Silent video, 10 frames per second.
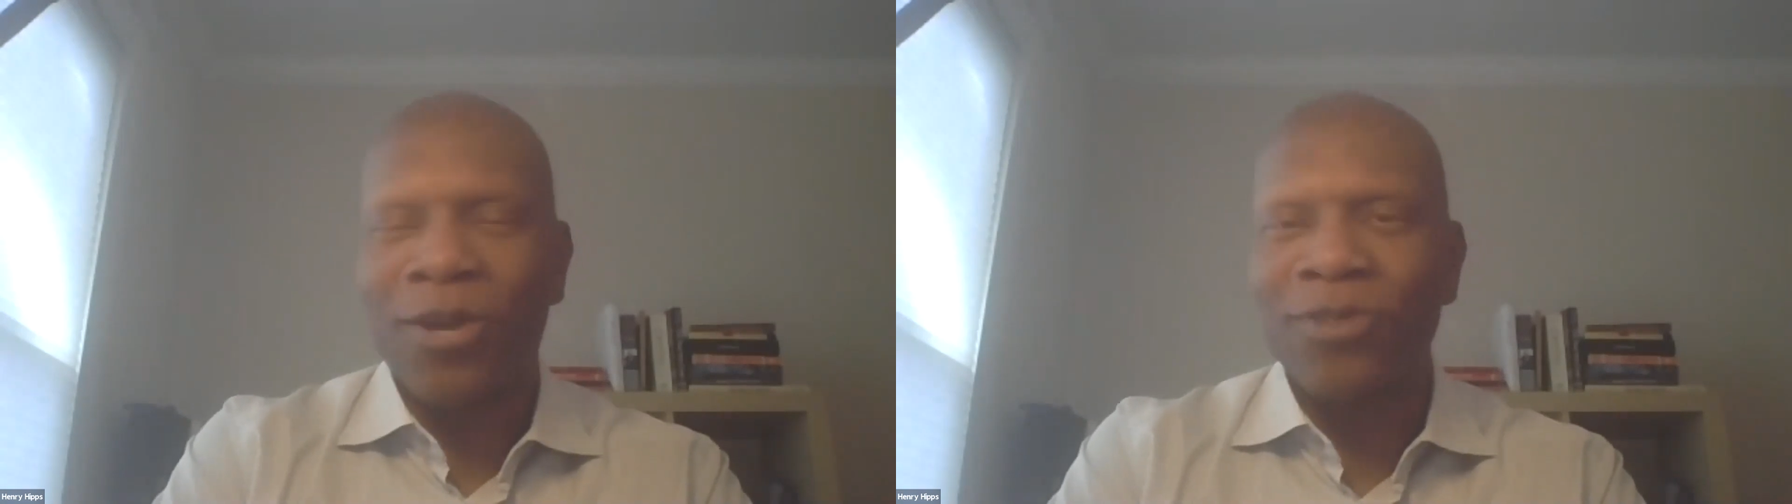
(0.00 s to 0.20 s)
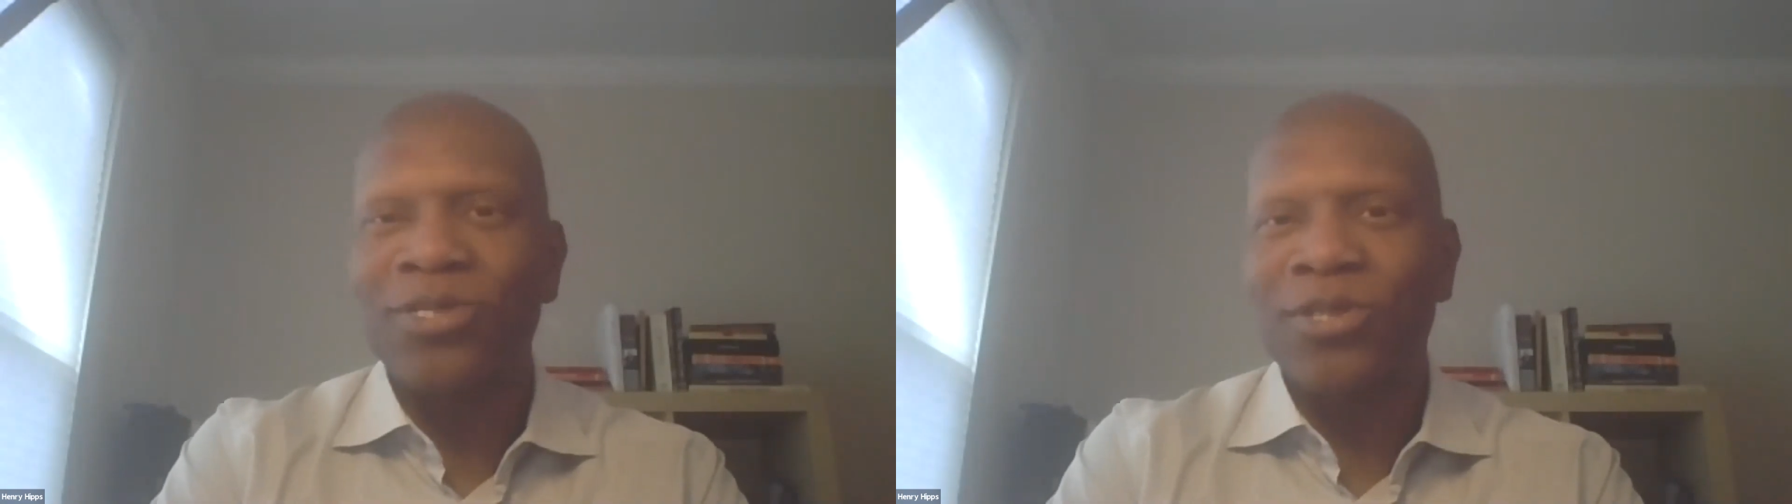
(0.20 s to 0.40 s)

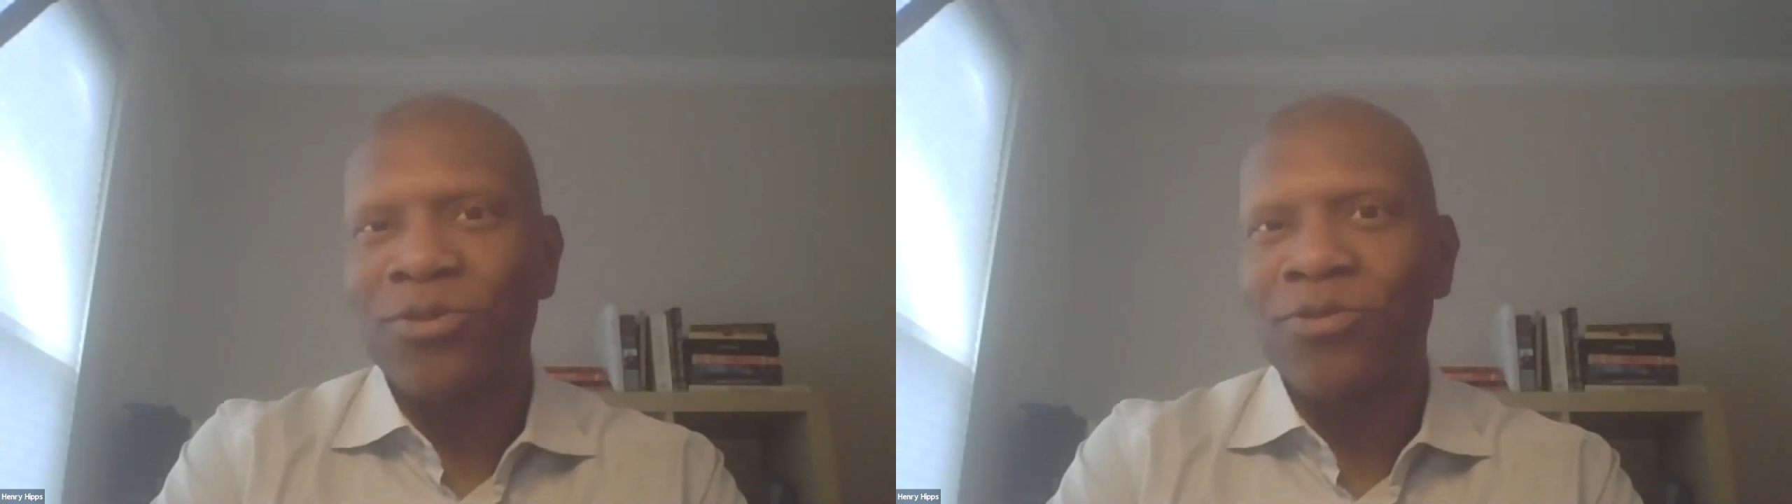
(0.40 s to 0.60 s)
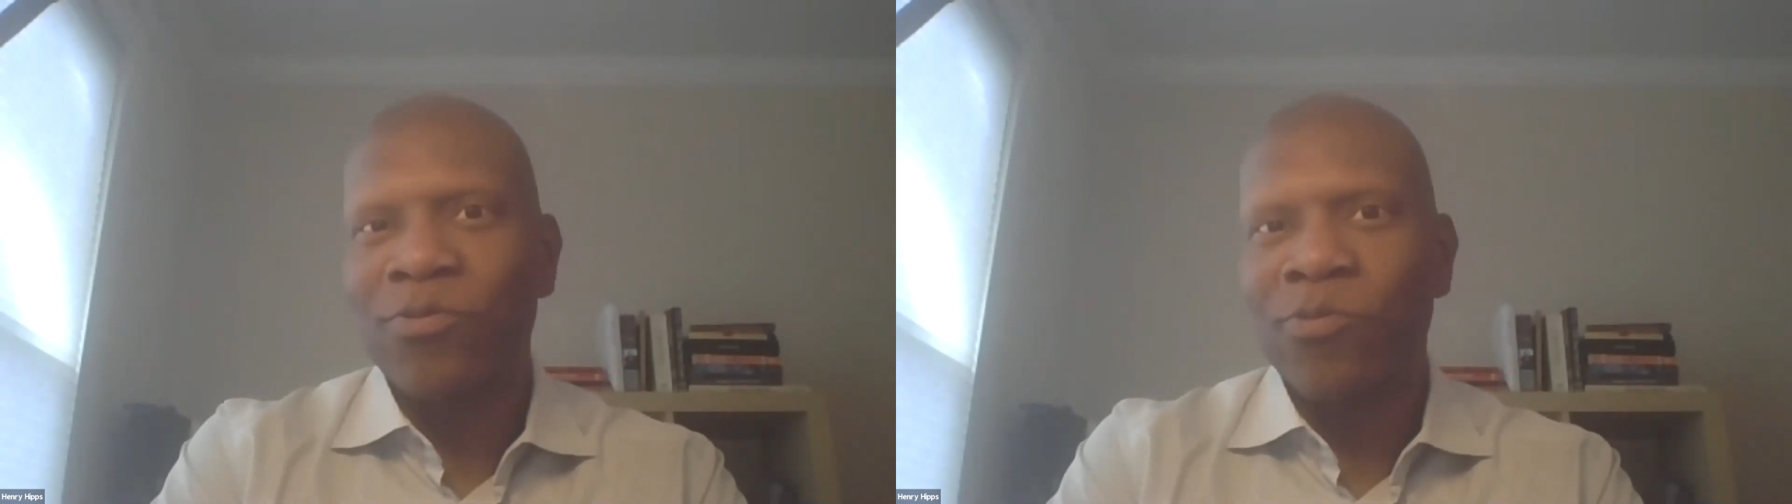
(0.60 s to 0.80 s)

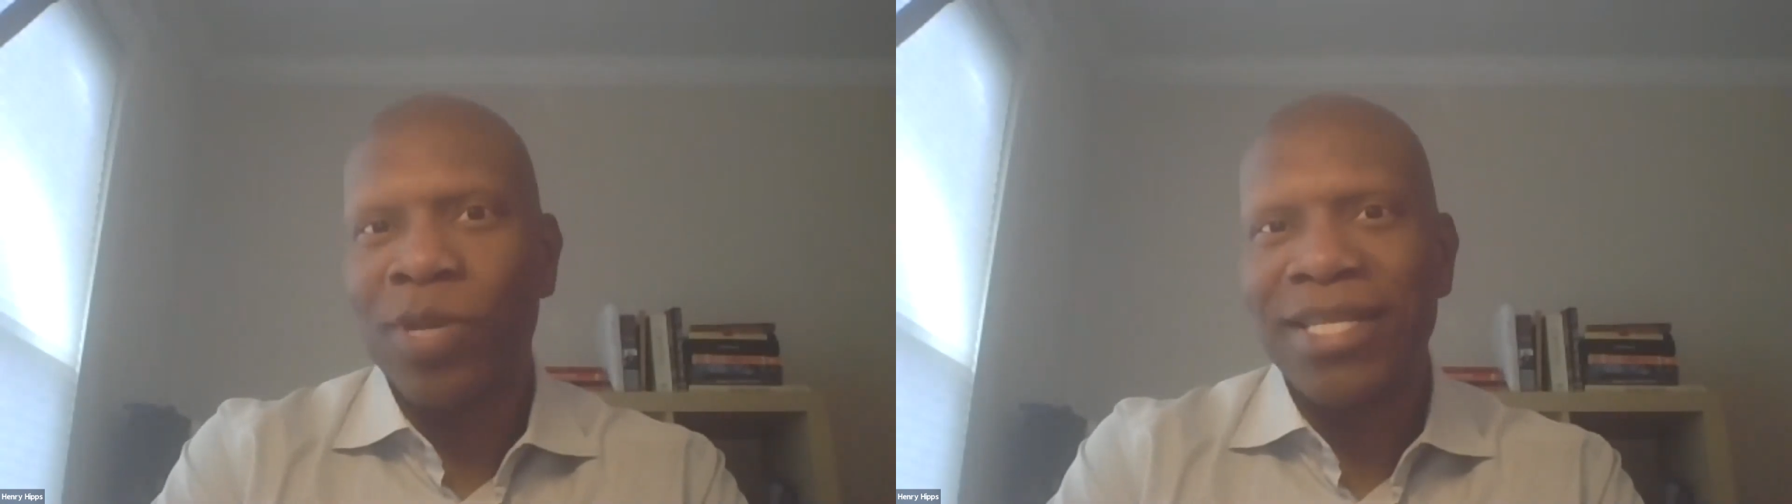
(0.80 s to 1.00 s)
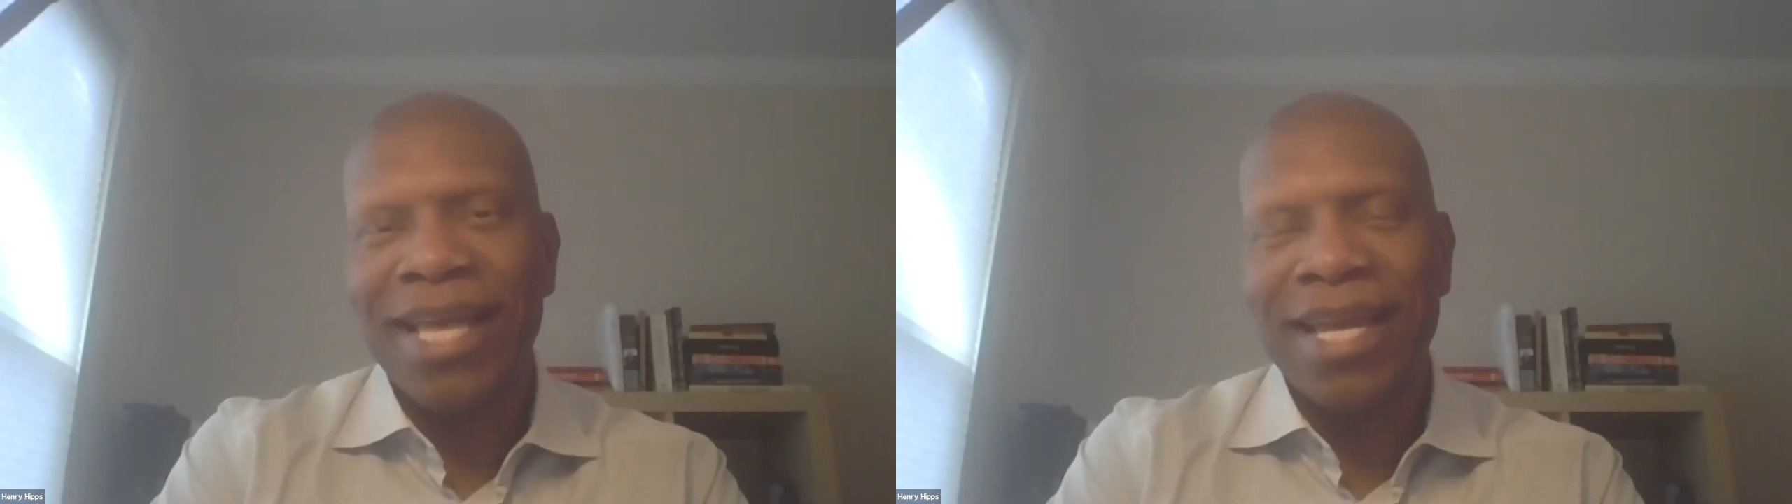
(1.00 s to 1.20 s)
also
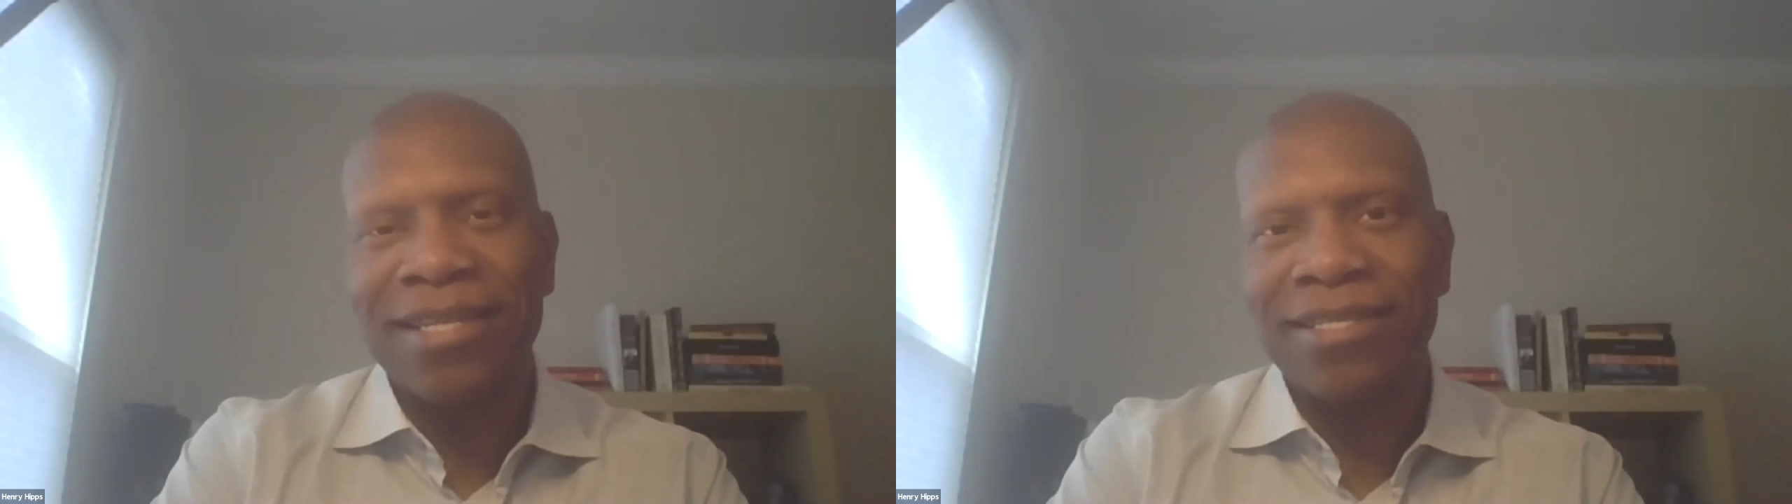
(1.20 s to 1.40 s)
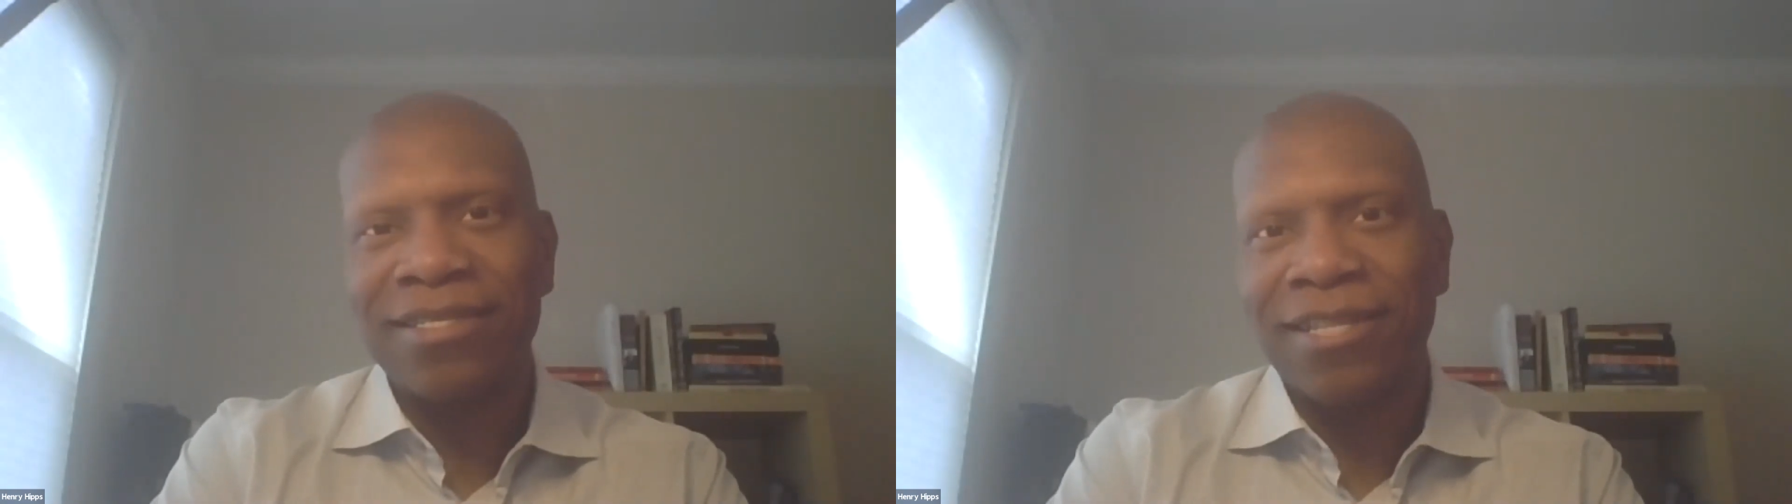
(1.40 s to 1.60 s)
one that
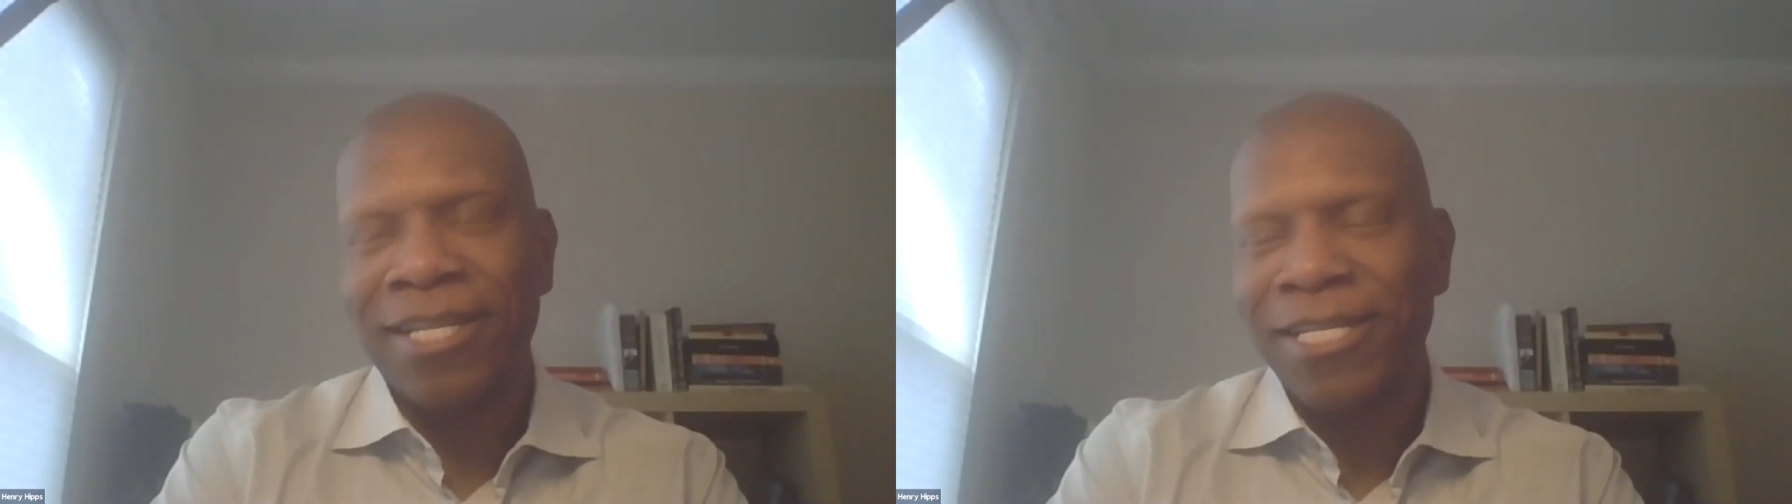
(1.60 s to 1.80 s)
is